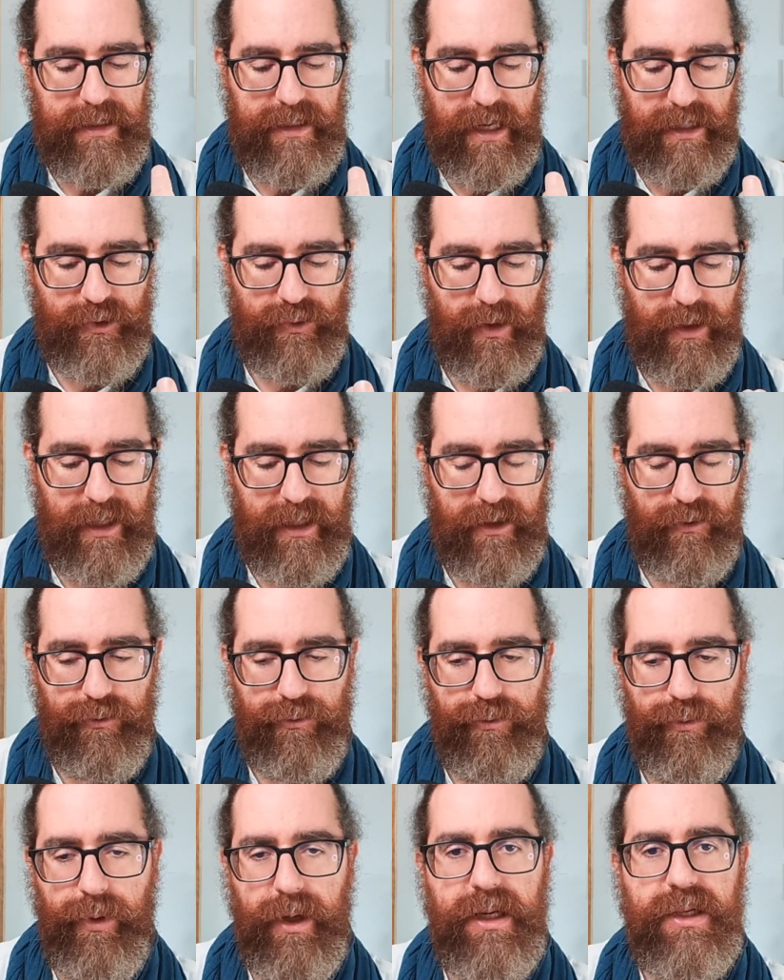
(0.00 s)
actually
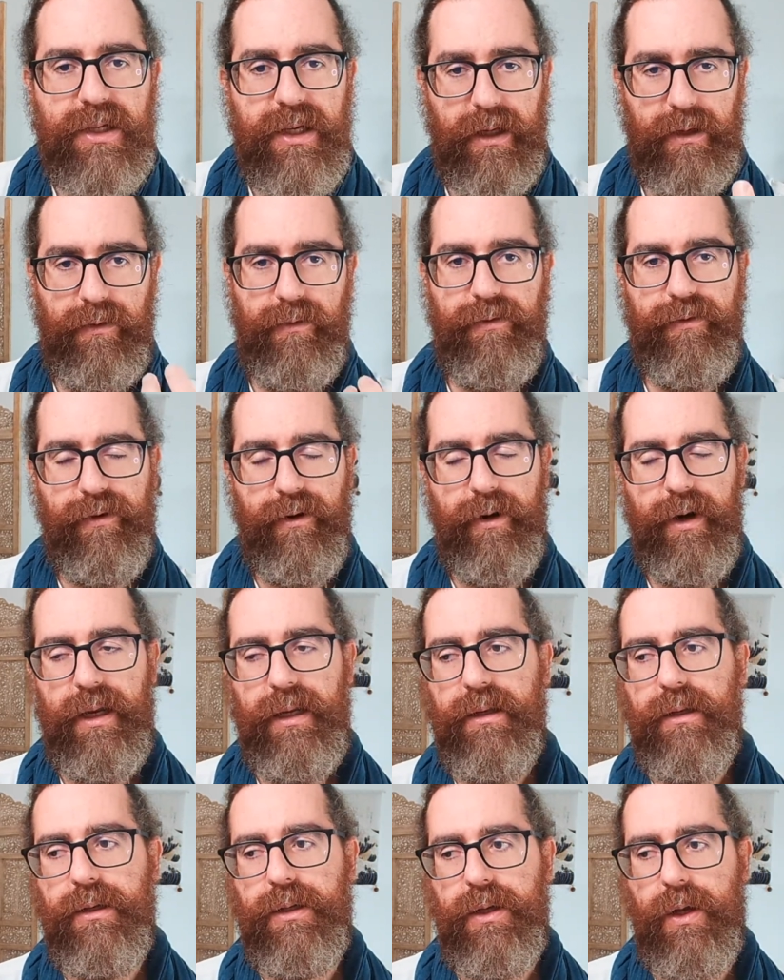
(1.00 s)
reaching for
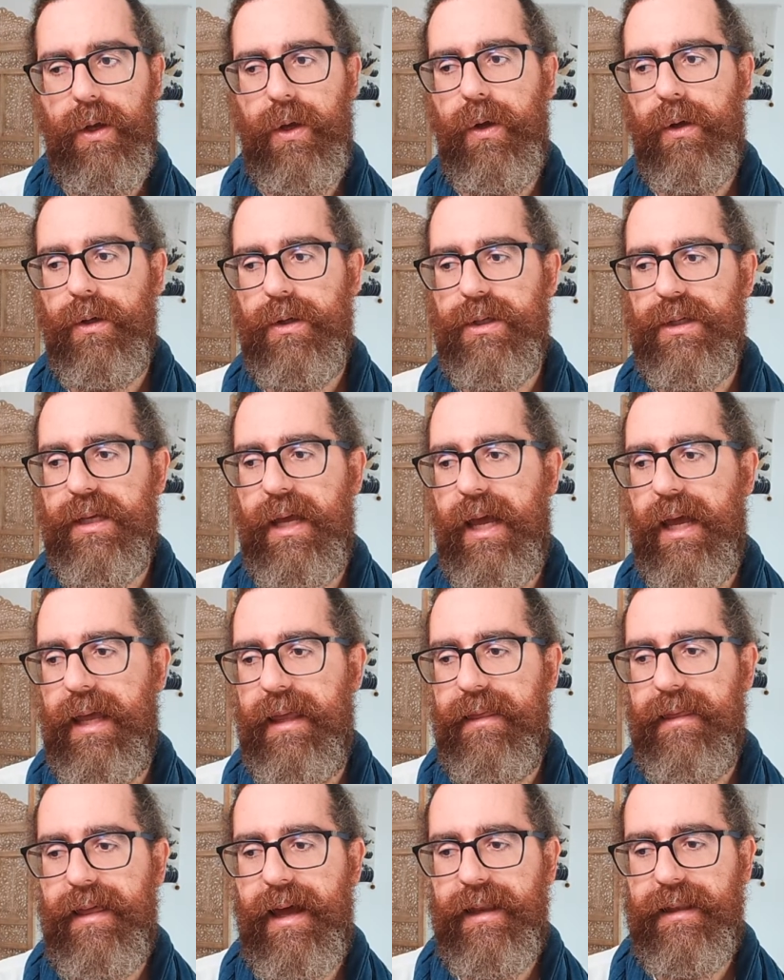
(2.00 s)
it. So you could say
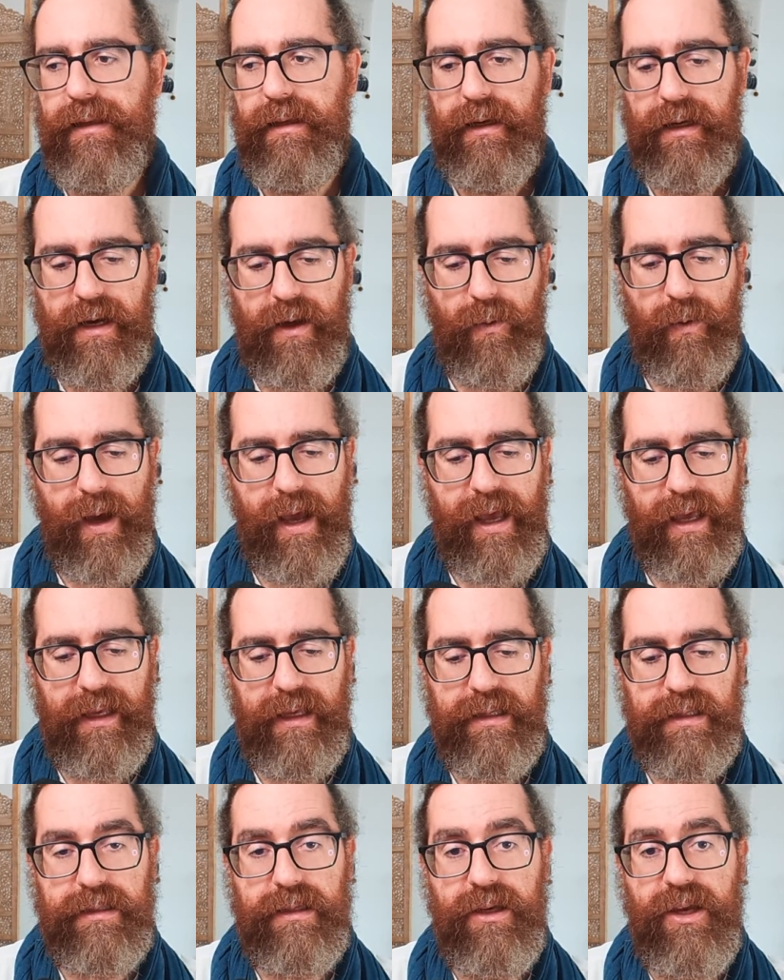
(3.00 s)
that in a way
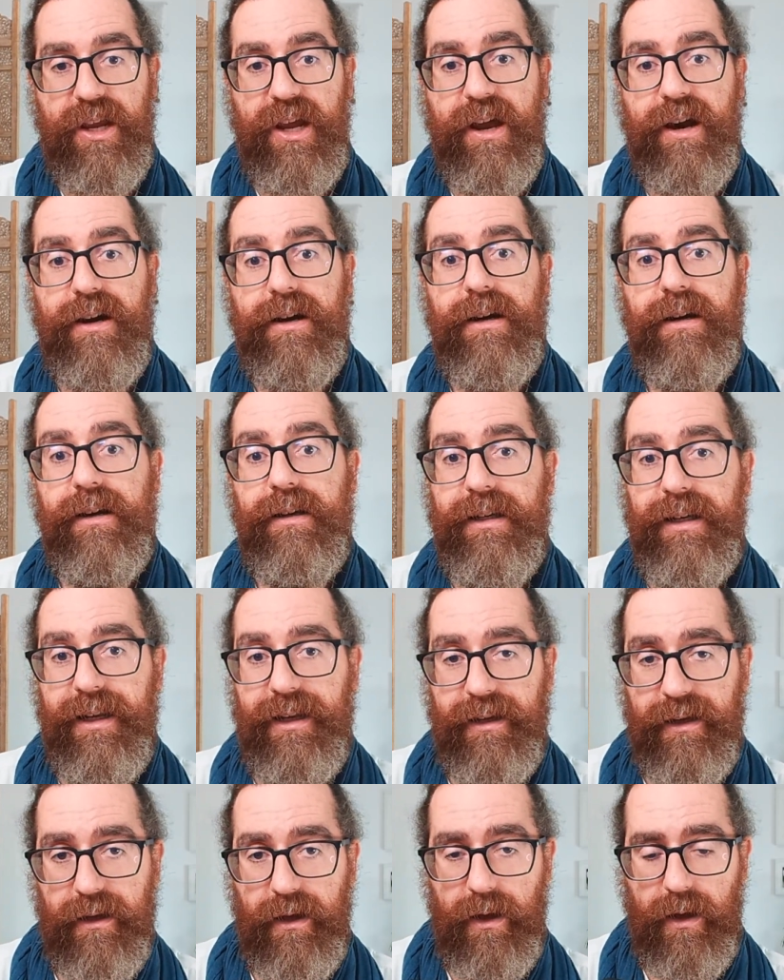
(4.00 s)
is
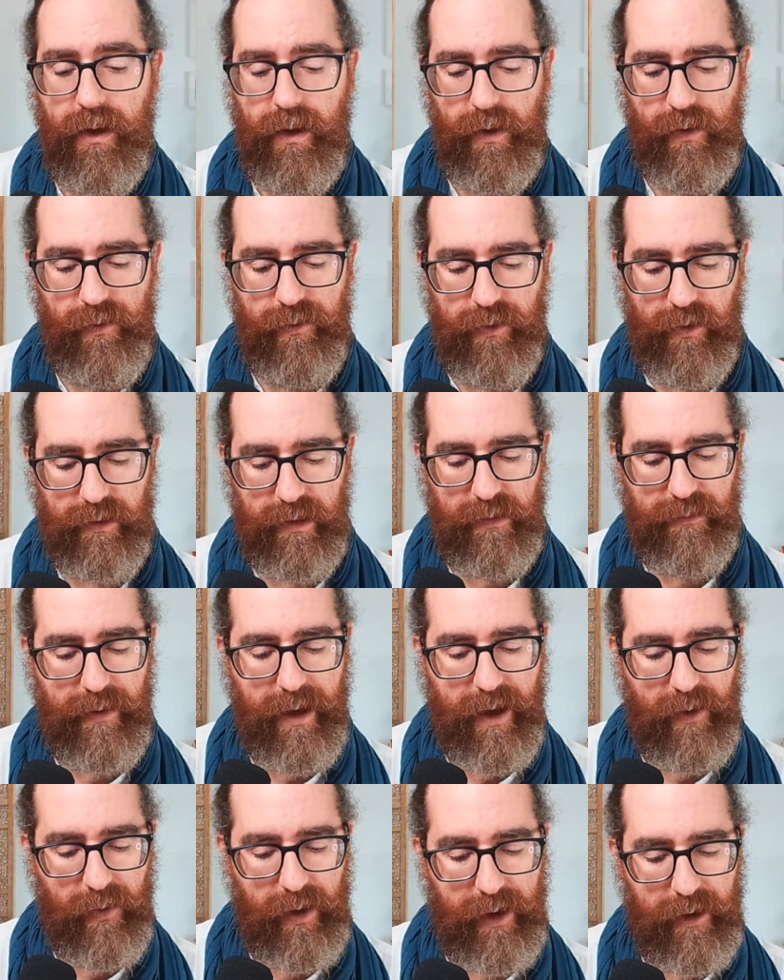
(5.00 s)
yearning for the
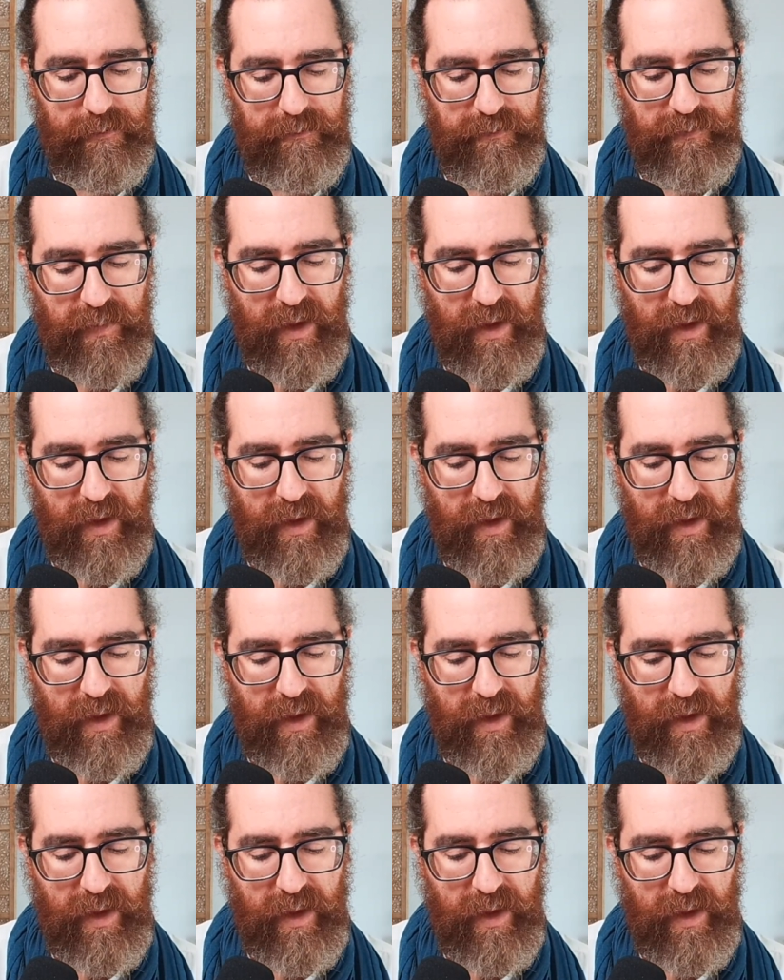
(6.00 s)
vowel.